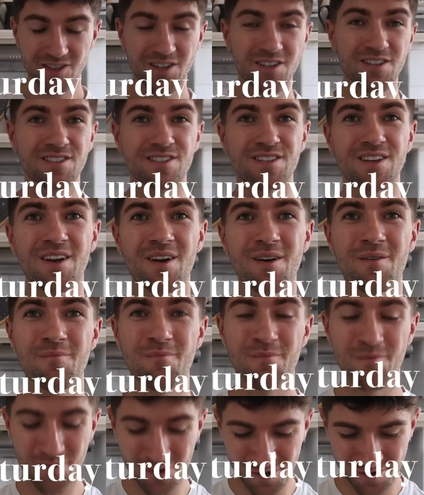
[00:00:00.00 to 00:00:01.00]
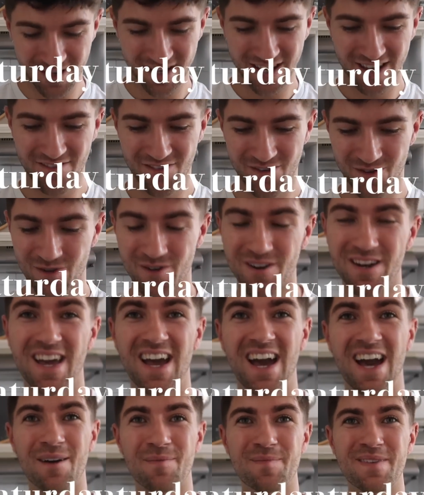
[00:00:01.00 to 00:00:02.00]
Good morning, everyone.
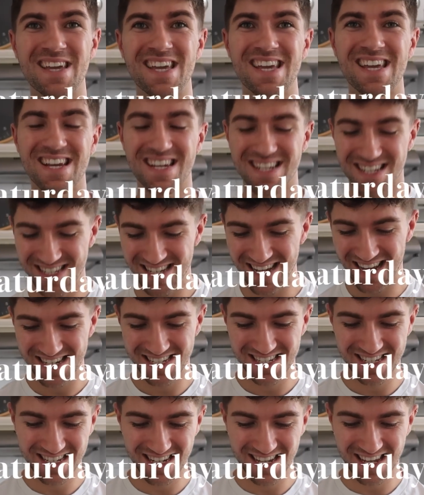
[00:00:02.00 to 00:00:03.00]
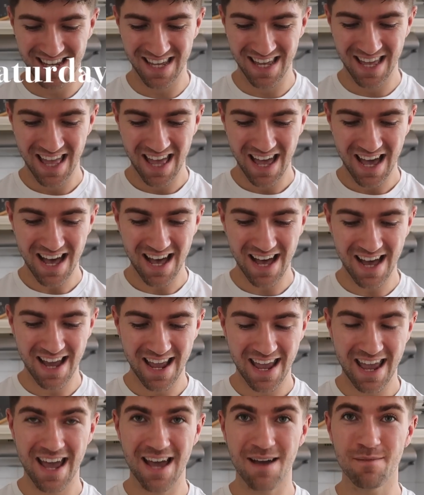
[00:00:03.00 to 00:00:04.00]
Happy Saturday.
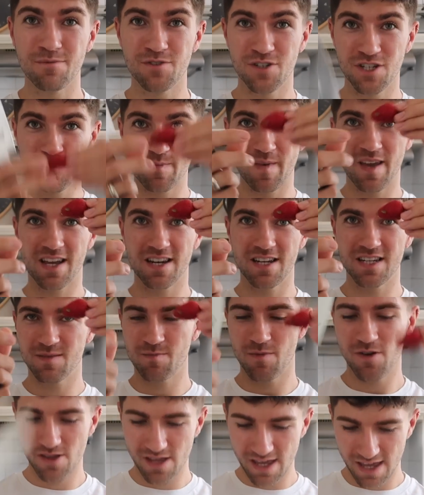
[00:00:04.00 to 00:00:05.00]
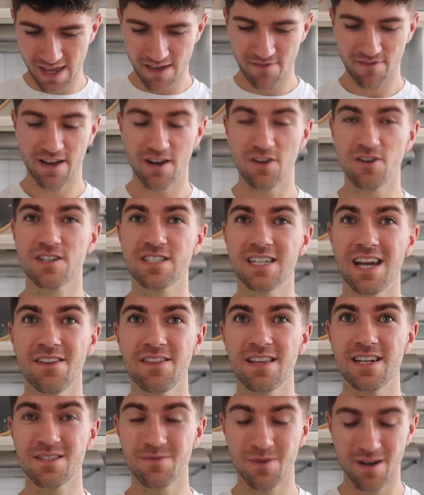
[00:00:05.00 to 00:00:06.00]
I am just making a smoothie. If I look
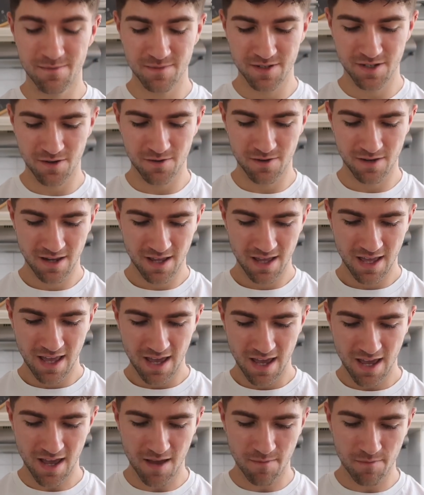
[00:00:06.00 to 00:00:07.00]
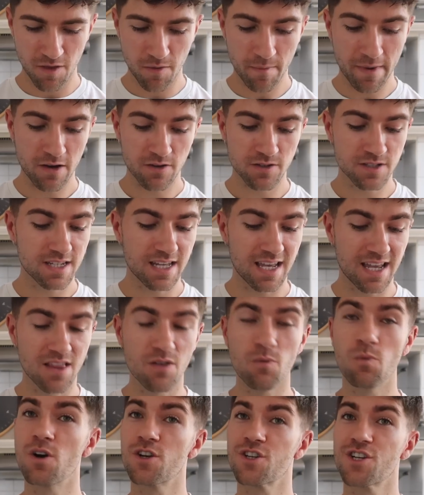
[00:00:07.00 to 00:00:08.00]
down, that's what I'm doing. You might also hear
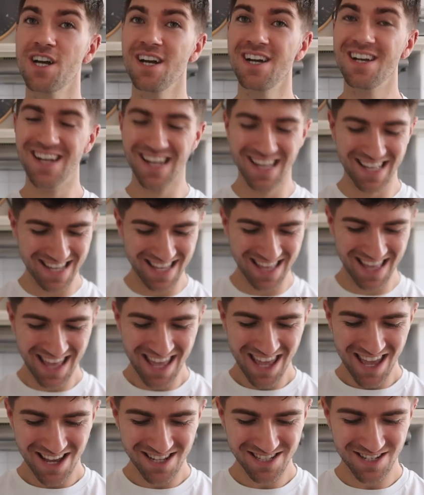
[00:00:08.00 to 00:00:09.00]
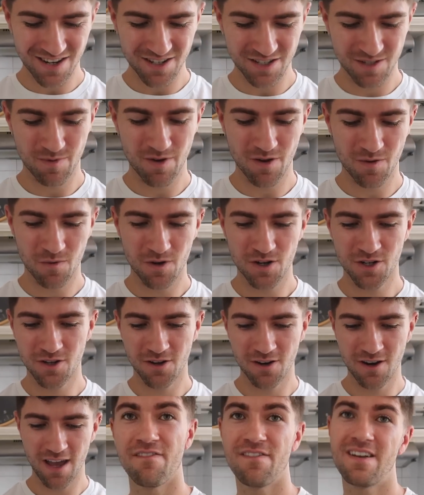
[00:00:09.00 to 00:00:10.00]
the washer. So I just put a wash
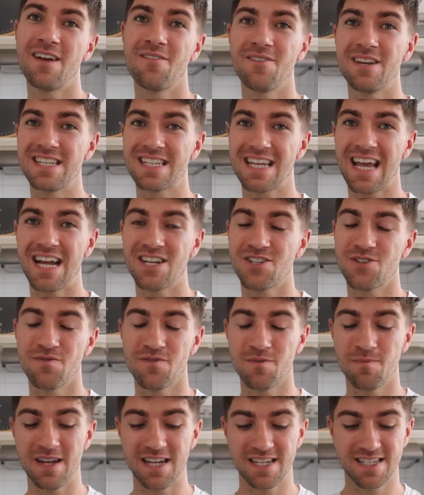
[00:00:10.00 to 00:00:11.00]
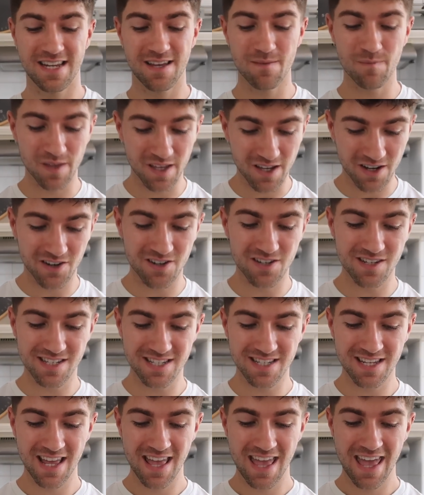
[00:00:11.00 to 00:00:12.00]
on. I feel like we need to catch up from last night
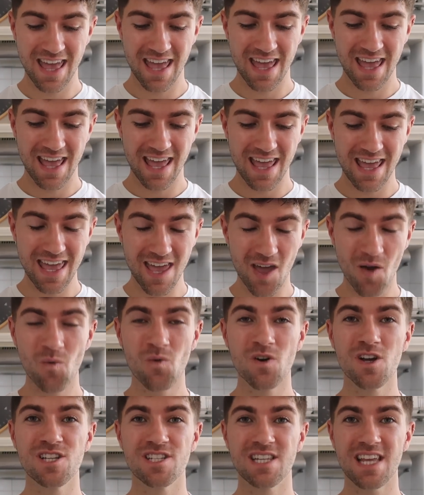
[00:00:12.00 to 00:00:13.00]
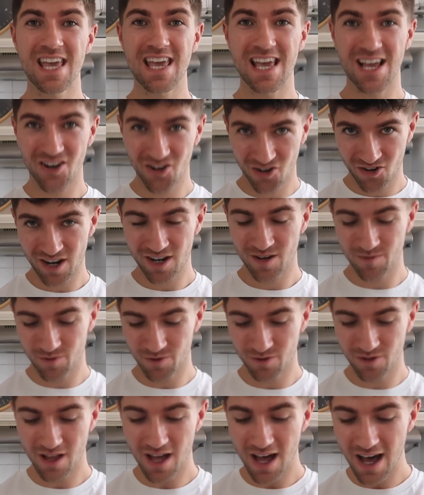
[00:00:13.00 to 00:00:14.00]
because it was
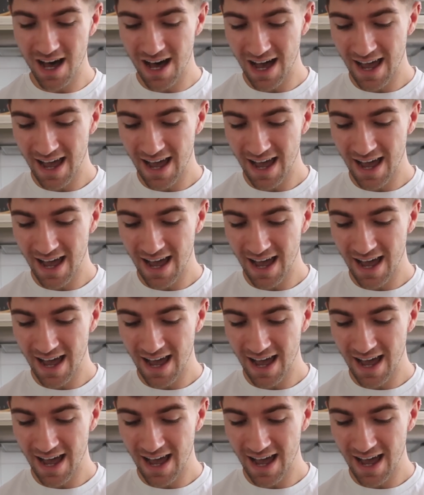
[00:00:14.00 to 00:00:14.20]
incredible.